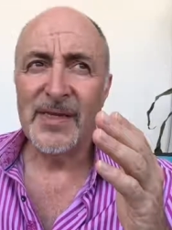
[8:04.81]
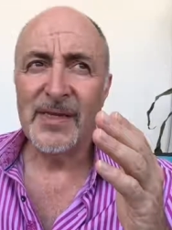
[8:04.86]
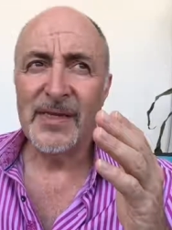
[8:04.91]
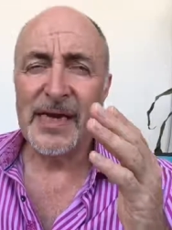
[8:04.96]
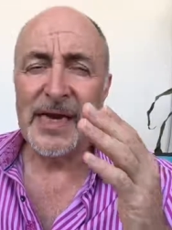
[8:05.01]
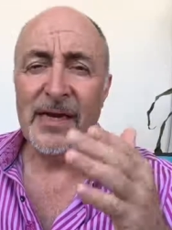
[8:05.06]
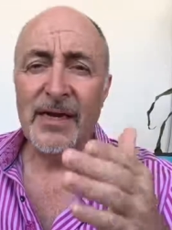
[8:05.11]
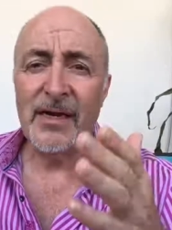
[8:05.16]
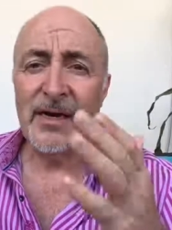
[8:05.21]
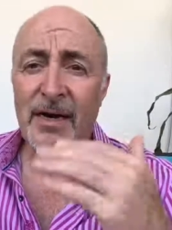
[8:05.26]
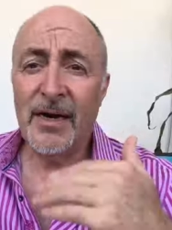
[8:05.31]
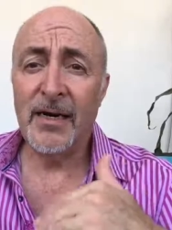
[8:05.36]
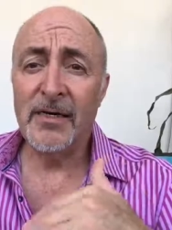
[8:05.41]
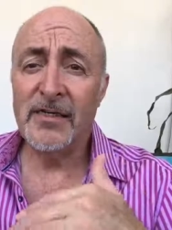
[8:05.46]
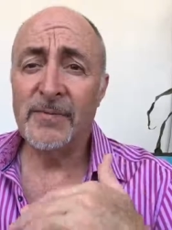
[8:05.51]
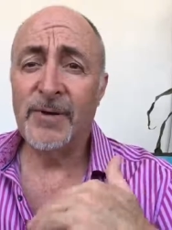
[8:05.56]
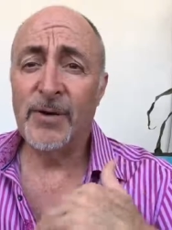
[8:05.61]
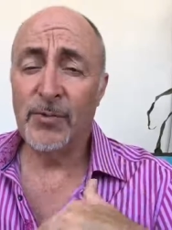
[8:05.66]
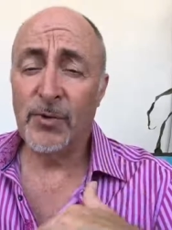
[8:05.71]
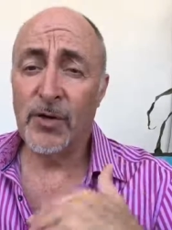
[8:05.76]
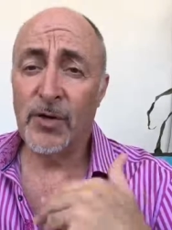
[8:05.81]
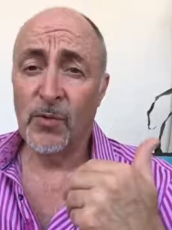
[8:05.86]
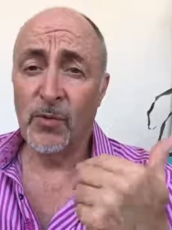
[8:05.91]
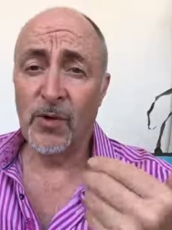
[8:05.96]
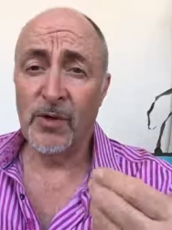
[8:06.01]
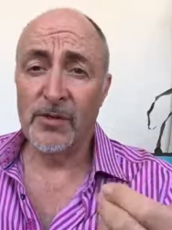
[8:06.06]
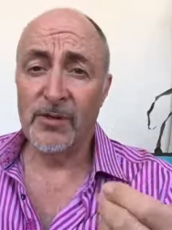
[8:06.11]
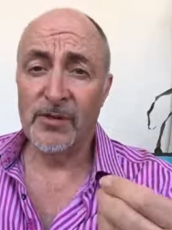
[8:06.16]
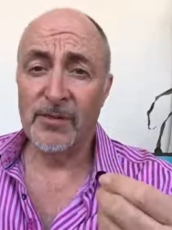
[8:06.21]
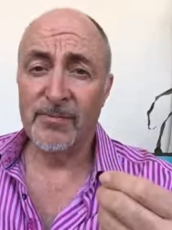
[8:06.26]
gaining clarity about what you
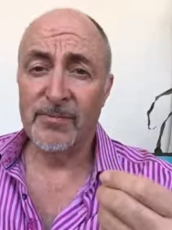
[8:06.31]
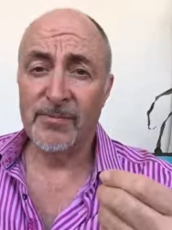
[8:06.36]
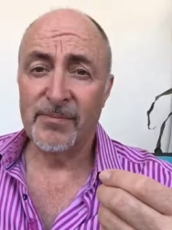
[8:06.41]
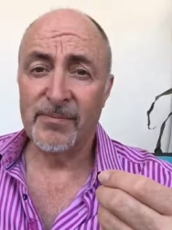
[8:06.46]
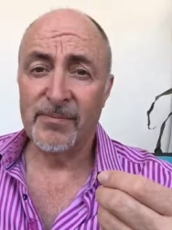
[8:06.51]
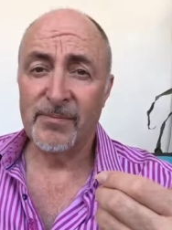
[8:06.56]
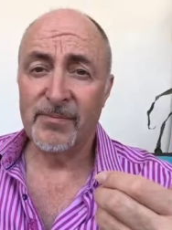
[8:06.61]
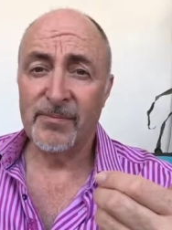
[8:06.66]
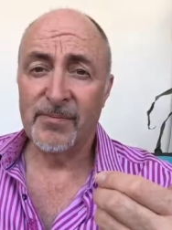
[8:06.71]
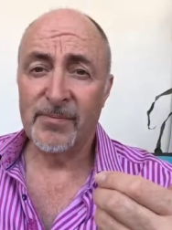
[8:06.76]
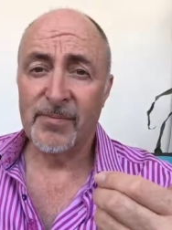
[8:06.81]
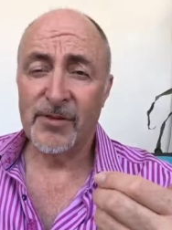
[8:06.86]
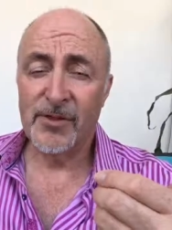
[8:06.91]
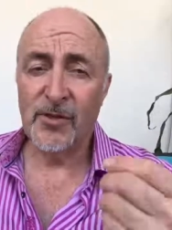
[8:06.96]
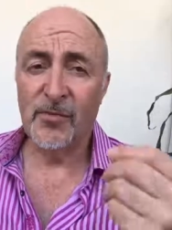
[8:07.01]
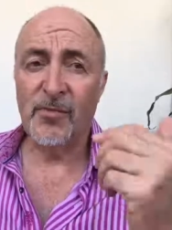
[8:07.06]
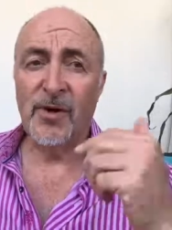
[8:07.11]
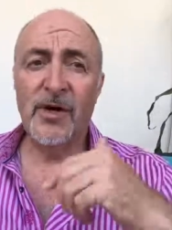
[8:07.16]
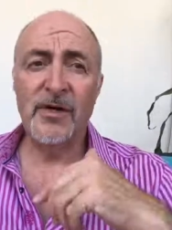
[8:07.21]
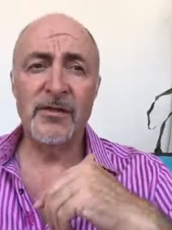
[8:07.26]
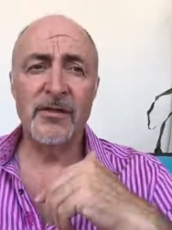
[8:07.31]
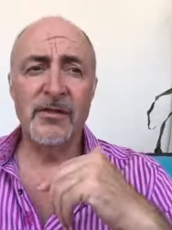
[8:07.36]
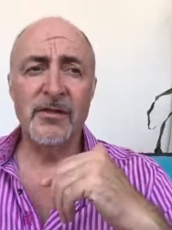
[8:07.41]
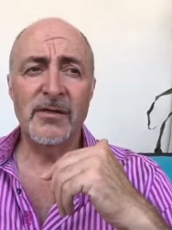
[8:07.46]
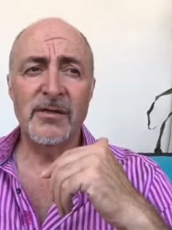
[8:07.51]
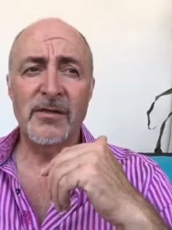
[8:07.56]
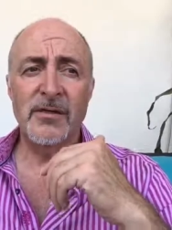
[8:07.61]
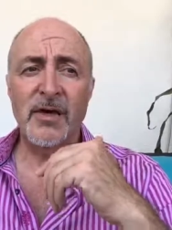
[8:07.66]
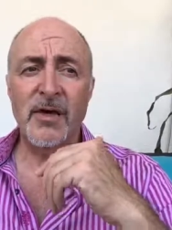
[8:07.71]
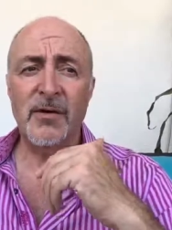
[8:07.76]
want. So rather than
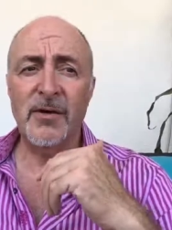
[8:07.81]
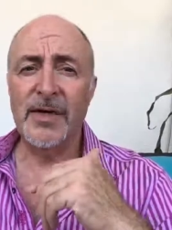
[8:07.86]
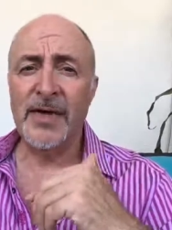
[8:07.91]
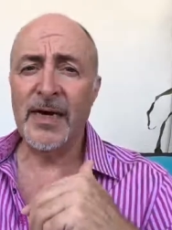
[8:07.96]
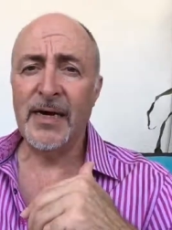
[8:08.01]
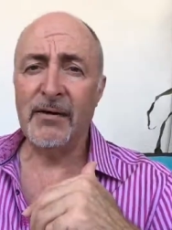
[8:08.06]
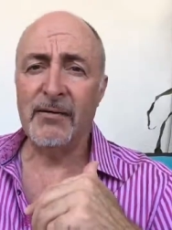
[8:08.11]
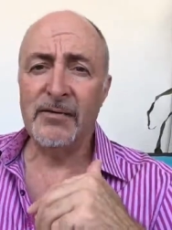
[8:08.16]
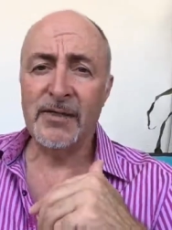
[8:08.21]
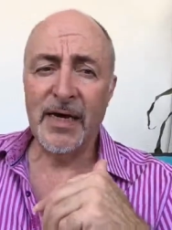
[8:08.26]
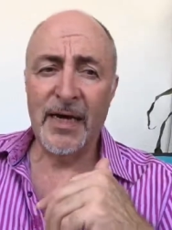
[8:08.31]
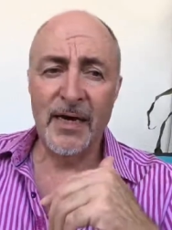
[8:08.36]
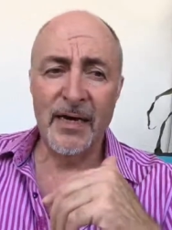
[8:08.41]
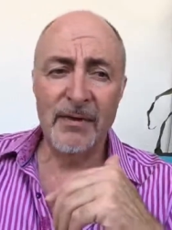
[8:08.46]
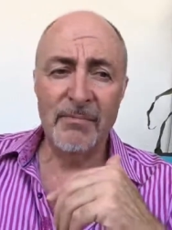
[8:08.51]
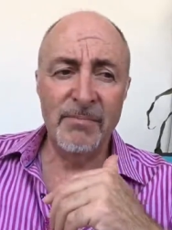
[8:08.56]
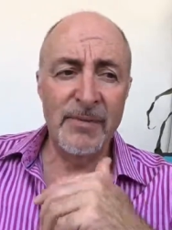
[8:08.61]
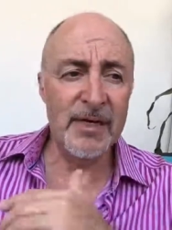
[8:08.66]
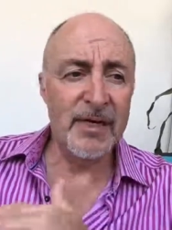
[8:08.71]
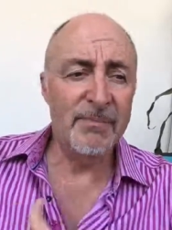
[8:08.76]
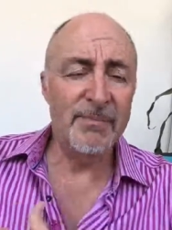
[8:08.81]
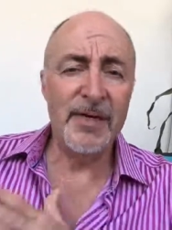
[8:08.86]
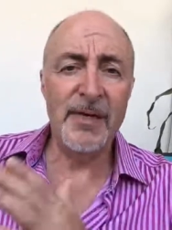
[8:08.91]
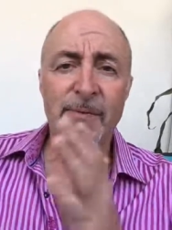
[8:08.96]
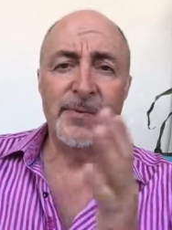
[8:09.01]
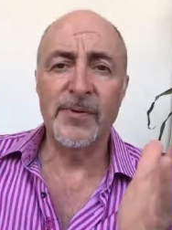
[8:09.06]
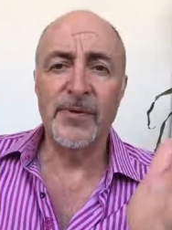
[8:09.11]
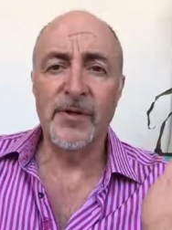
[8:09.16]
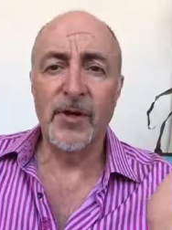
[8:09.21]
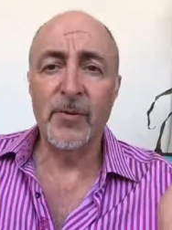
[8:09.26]
going out and meeting
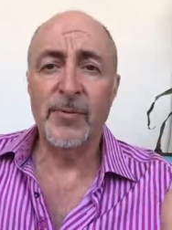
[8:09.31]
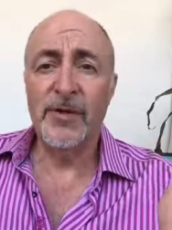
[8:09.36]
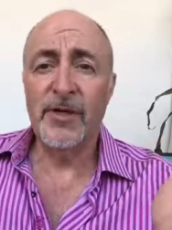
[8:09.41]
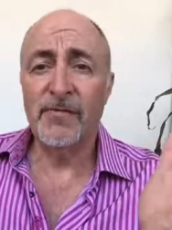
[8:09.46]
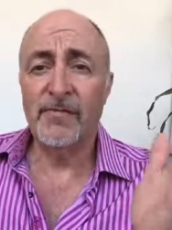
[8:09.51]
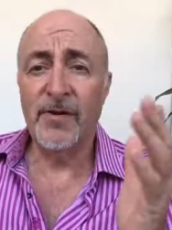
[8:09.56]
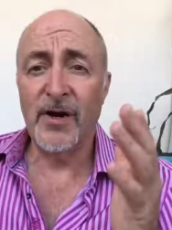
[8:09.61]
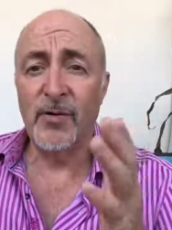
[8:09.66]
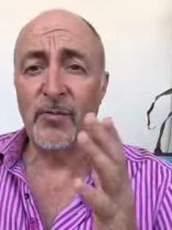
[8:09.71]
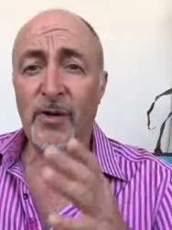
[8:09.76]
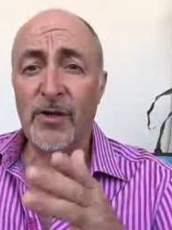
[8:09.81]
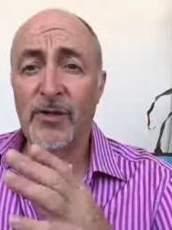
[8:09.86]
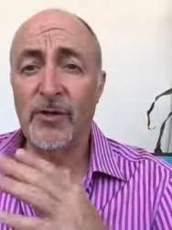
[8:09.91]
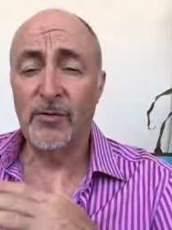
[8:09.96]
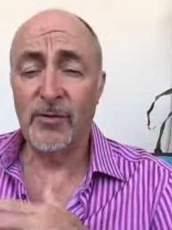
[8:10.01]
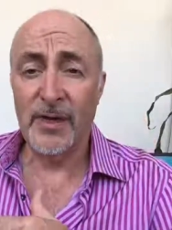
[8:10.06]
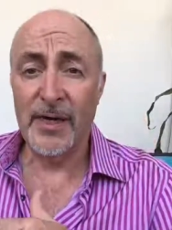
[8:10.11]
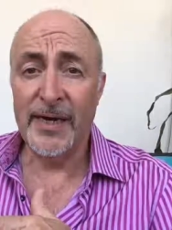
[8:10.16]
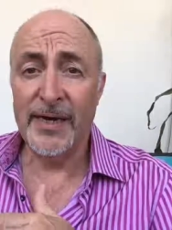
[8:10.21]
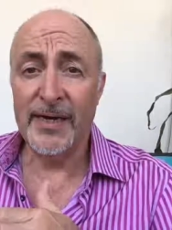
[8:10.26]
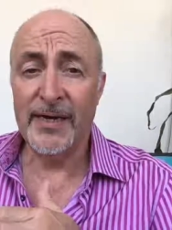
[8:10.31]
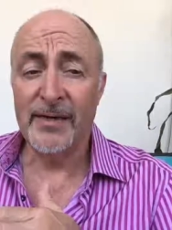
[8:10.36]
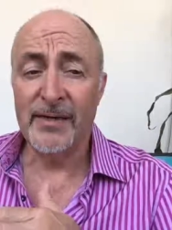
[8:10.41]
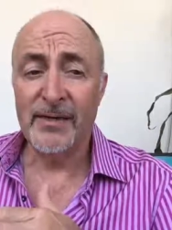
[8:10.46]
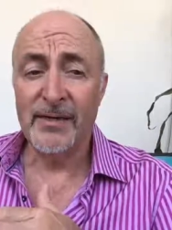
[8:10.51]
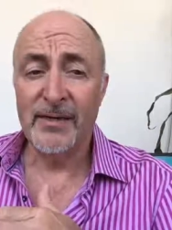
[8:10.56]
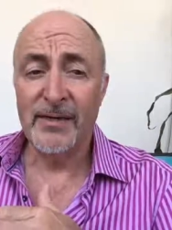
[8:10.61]
people and hoping you find one you like,